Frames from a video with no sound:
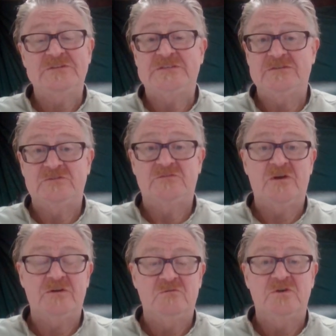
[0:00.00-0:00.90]
receives
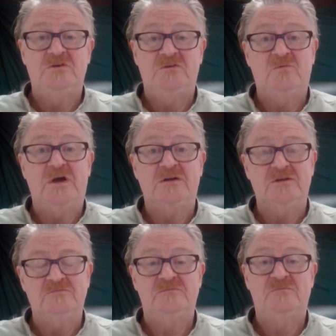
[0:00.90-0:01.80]
very rude
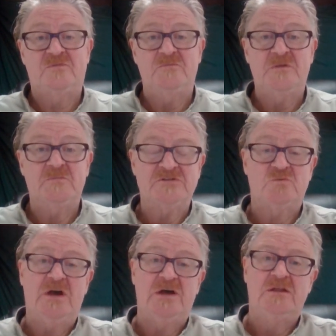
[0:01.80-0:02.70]
welcome from them
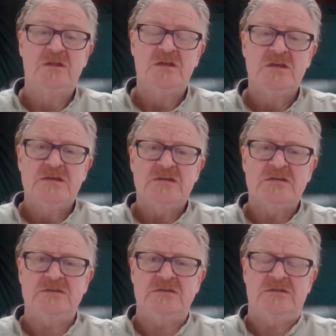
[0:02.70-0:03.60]
as well.
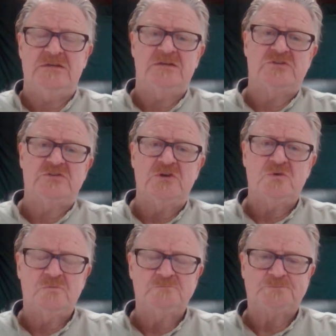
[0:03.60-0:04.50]

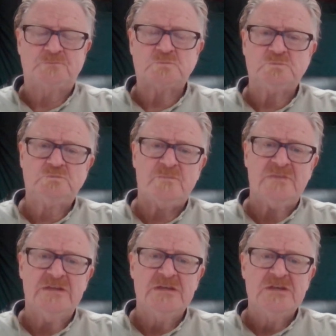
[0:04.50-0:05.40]
so,
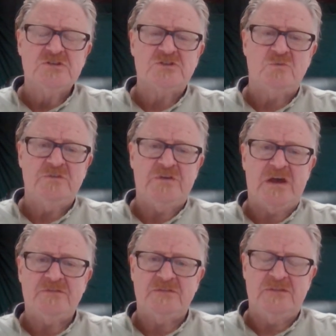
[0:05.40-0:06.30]
so we've
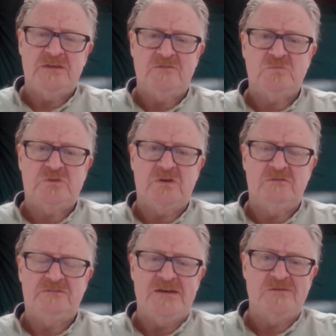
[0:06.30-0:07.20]
got the themes
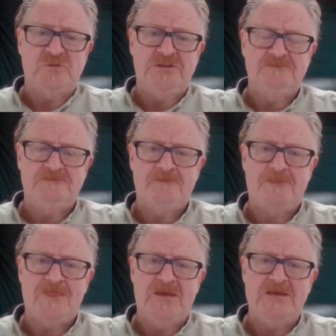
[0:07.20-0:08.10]
of family,
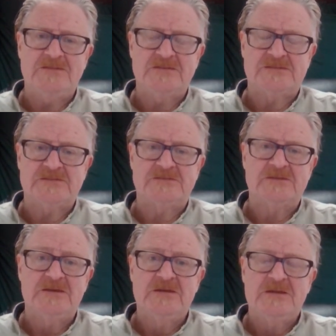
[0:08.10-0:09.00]
and this
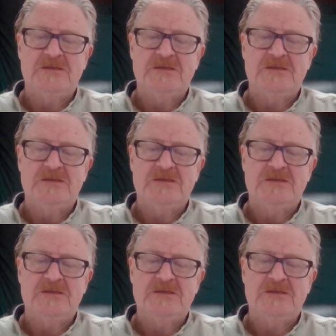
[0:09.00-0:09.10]
is